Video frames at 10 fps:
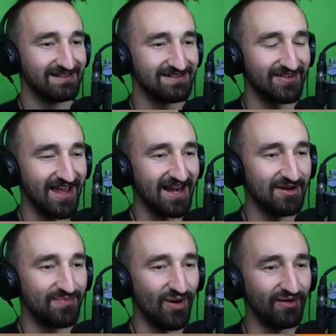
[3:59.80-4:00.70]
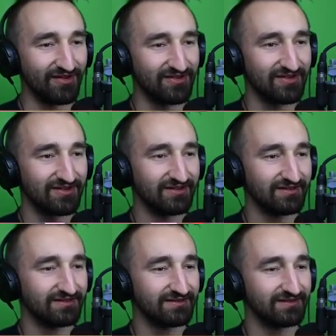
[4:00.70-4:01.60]
Just added easy bonus. Coin.
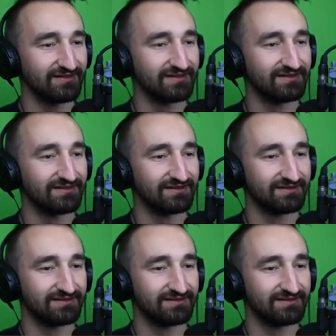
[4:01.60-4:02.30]
Yeah. Oh.